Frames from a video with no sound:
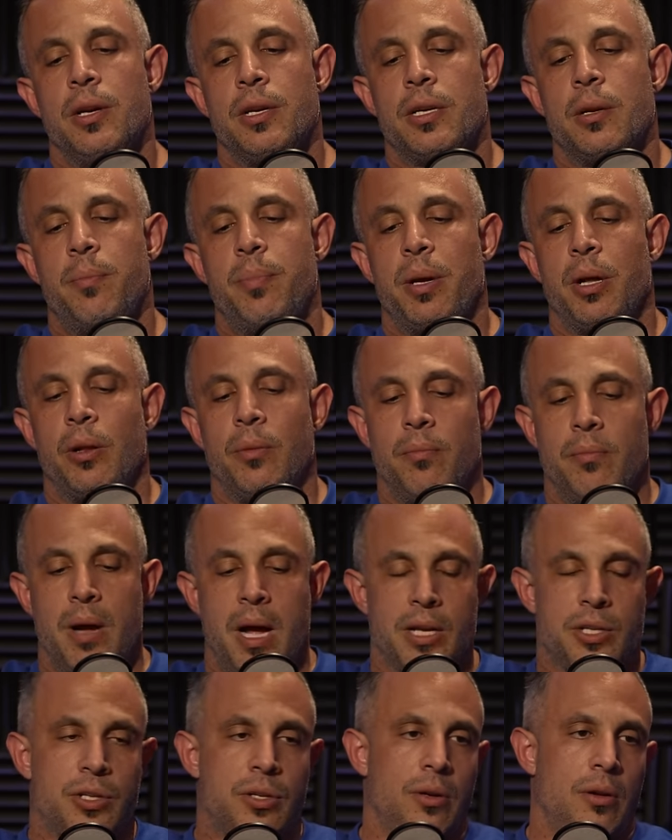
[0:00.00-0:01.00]
to build
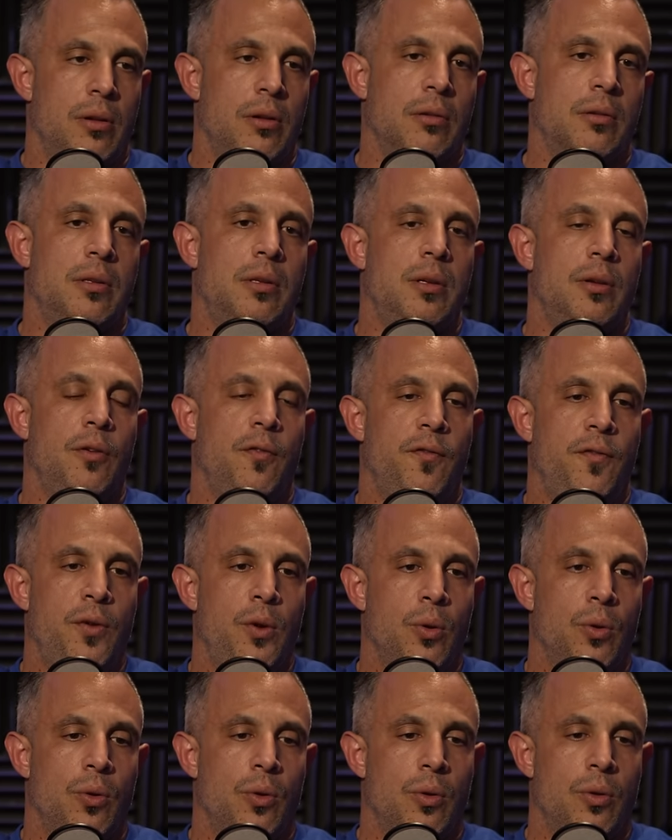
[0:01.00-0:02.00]
muscle, to
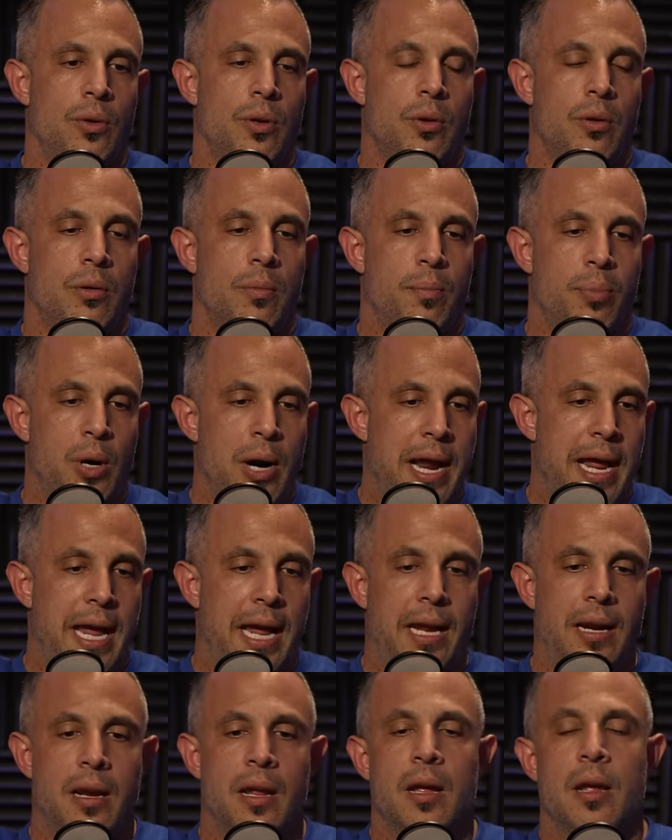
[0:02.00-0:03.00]
fuel your
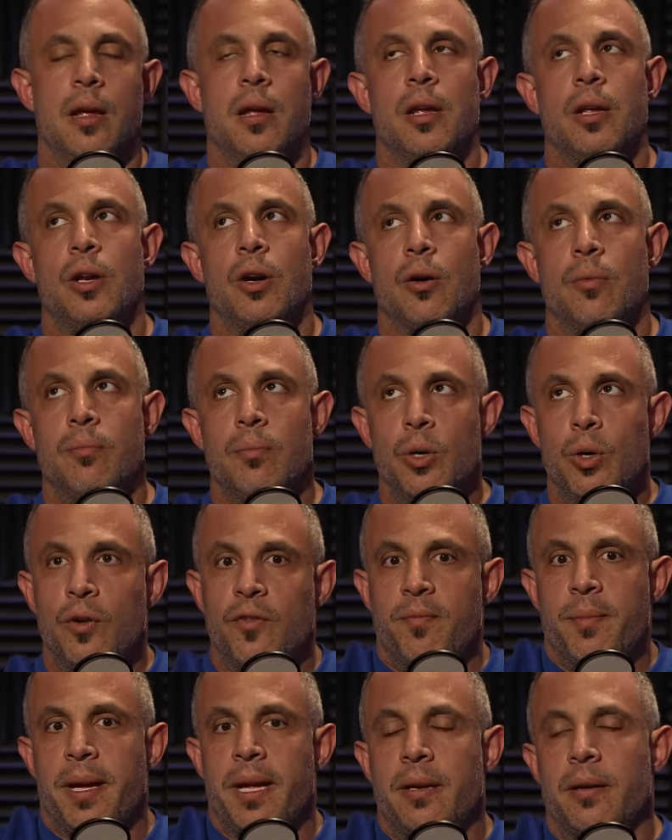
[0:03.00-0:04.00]
brain, your
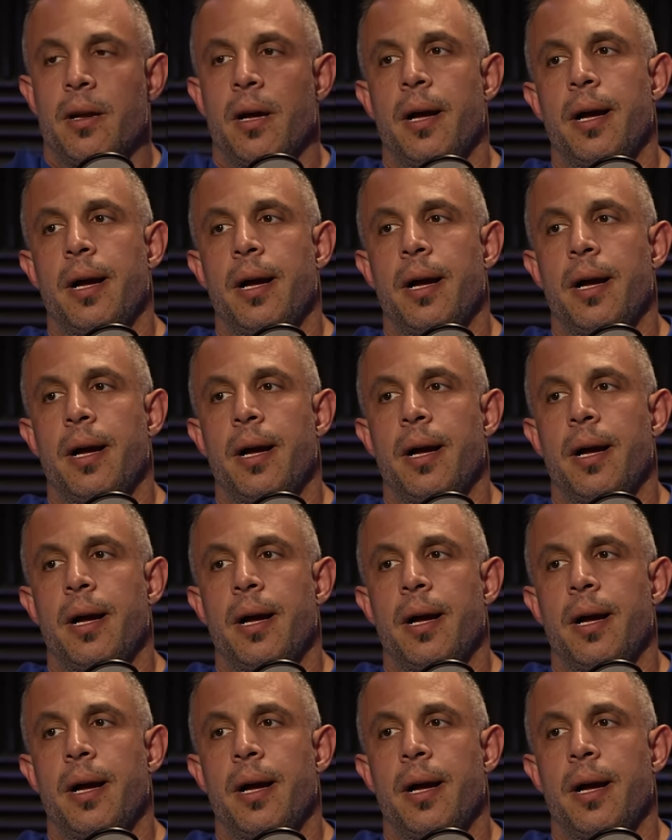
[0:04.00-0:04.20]
movement.